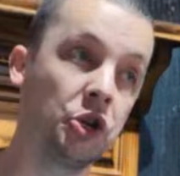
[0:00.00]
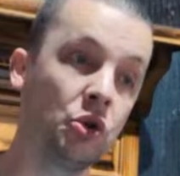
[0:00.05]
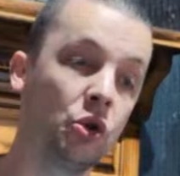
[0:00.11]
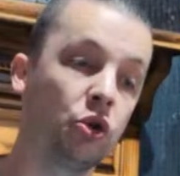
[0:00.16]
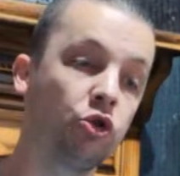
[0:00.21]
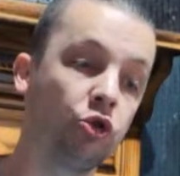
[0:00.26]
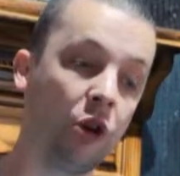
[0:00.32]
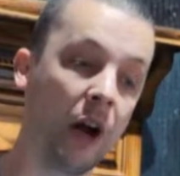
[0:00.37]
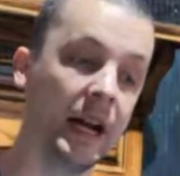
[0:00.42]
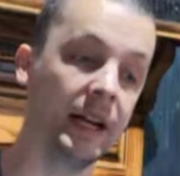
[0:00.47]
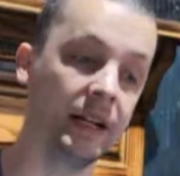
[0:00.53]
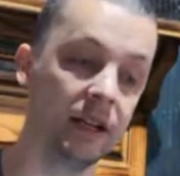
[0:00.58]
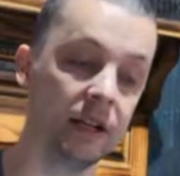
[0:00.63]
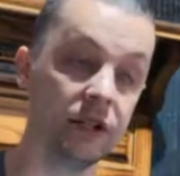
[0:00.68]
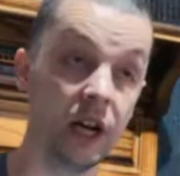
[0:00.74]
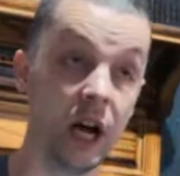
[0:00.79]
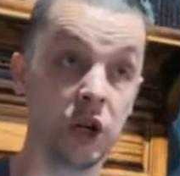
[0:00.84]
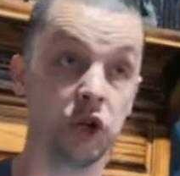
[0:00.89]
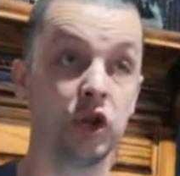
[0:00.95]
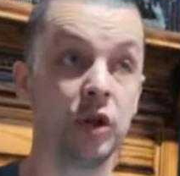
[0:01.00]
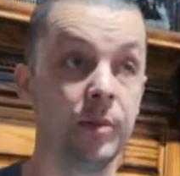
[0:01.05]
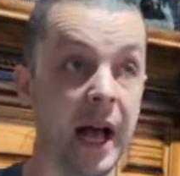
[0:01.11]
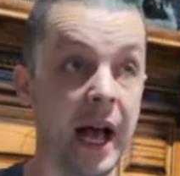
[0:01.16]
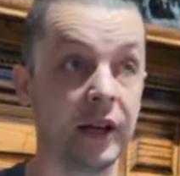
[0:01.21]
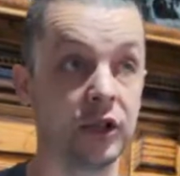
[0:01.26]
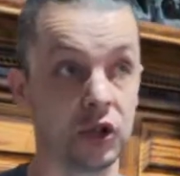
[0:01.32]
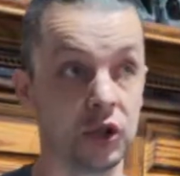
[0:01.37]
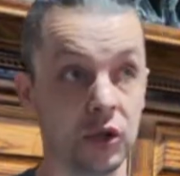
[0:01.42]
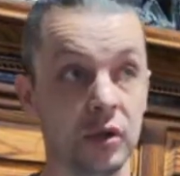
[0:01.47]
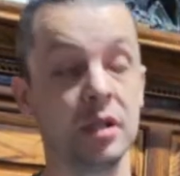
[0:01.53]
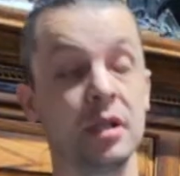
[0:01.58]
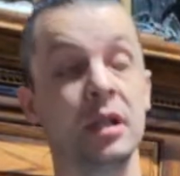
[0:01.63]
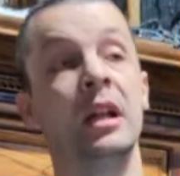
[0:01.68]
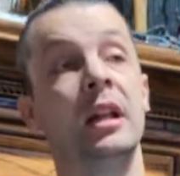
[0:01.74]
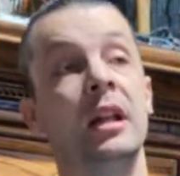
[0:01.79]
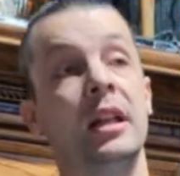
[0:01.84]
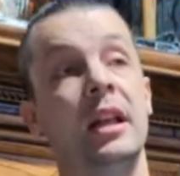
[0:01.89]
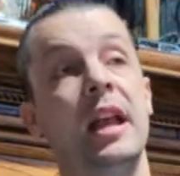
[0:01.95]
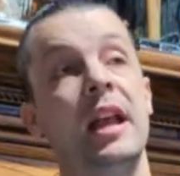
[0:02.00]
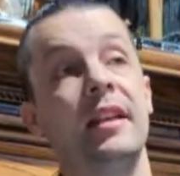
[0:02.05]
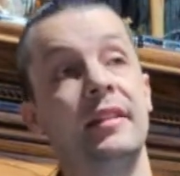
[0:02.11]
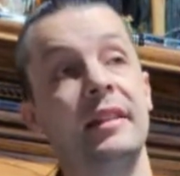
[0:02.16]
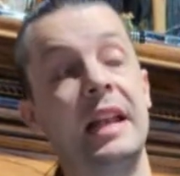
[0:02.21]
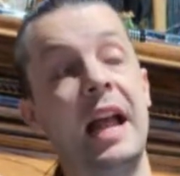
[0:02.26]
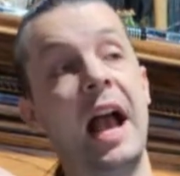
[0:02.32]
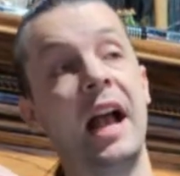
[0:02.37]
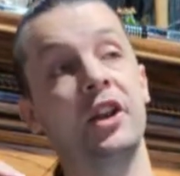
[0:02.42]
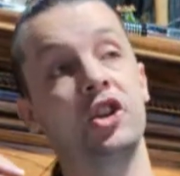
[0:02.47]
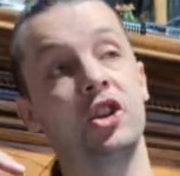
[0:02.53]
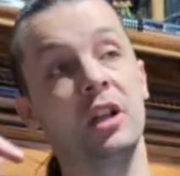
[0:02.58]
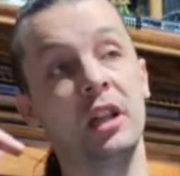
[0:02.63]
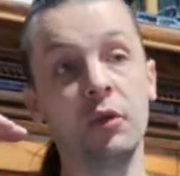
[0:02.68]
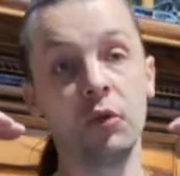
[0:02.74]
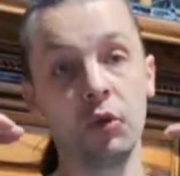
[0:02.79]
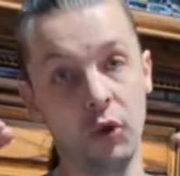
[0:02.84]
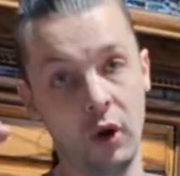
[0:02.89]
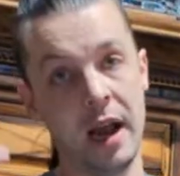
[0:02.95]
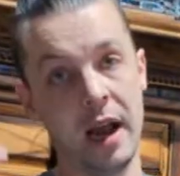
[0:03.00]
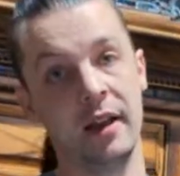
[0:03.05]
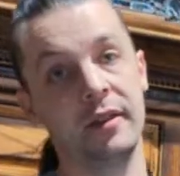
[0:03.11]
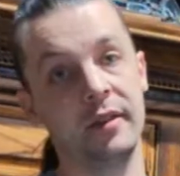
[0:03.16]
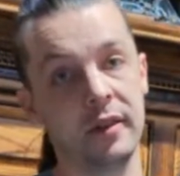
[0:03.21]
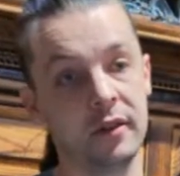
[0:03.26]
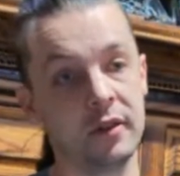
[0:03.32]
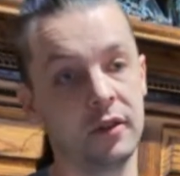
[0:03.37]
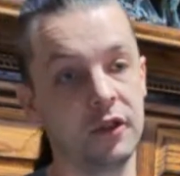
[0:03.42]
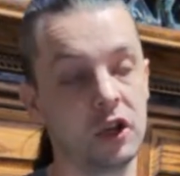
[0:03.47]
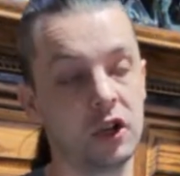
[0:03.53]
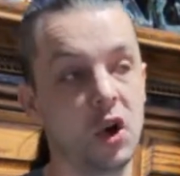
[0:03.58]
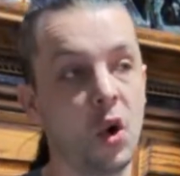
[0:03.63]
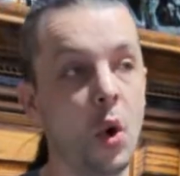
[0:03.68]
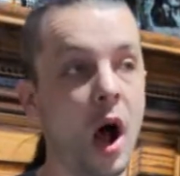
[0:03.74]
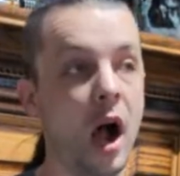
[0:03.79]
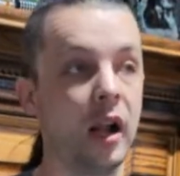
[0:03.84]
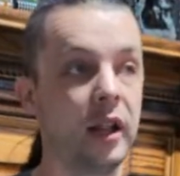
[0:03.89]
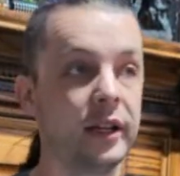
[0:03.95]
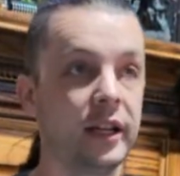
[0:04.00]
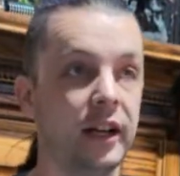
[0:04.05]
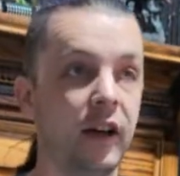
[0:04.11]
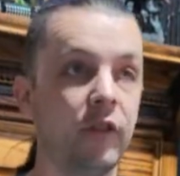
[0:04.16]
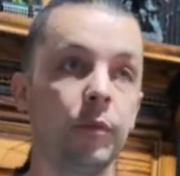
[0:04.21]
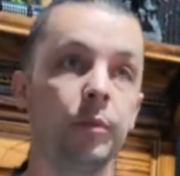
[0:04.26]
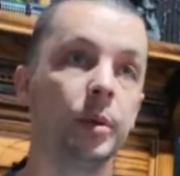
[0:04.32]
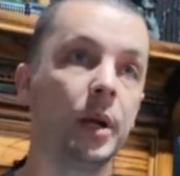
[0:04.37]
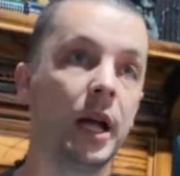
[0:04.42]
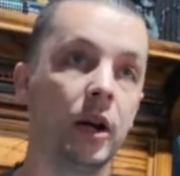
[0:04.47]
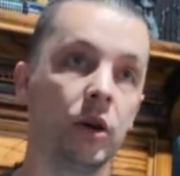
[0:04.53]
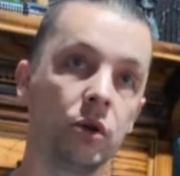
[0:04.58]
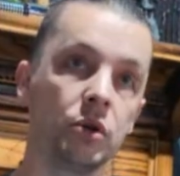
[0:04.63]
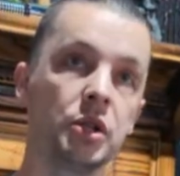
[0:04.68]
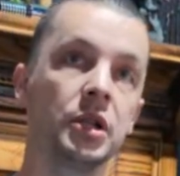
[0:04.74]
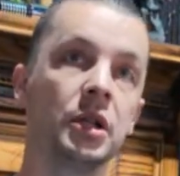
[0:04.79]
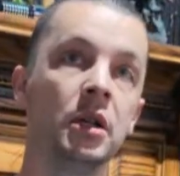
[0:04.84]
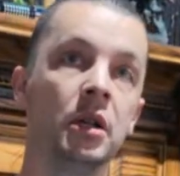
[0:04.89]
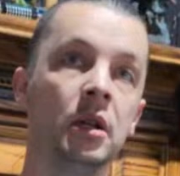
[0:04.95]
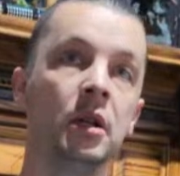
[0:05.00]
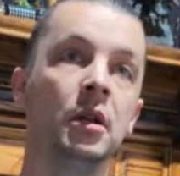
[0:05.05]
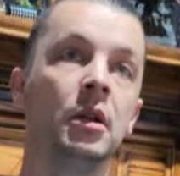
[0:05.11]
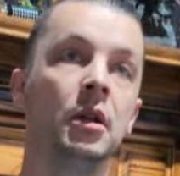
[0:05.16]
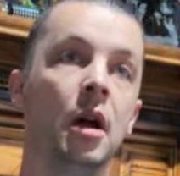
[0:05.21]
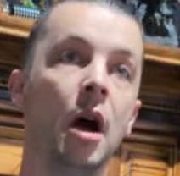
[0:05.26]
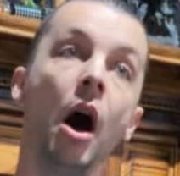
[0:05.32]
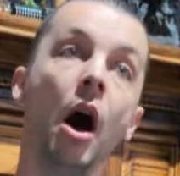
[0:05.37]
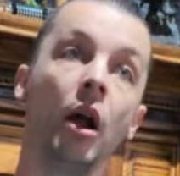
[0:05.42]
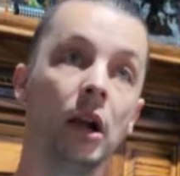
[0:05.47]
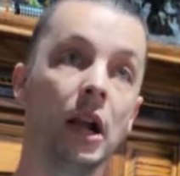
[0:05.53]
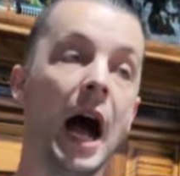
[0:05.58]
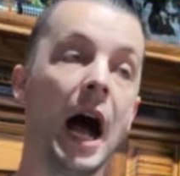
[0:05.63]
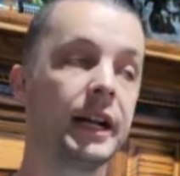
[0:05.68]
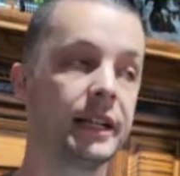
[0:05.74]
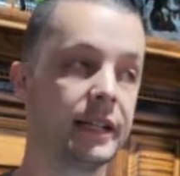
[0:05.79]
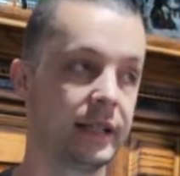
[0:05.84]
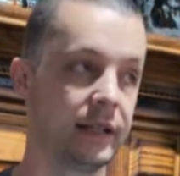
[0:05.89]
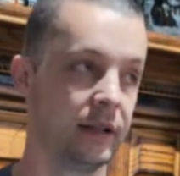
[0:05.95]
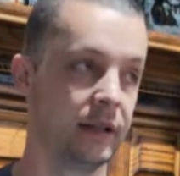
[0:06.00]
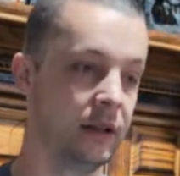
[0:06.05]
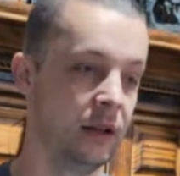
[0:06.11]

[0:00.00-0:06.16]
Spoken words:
trained dungeon masters is it actually raises the quality of players a lot.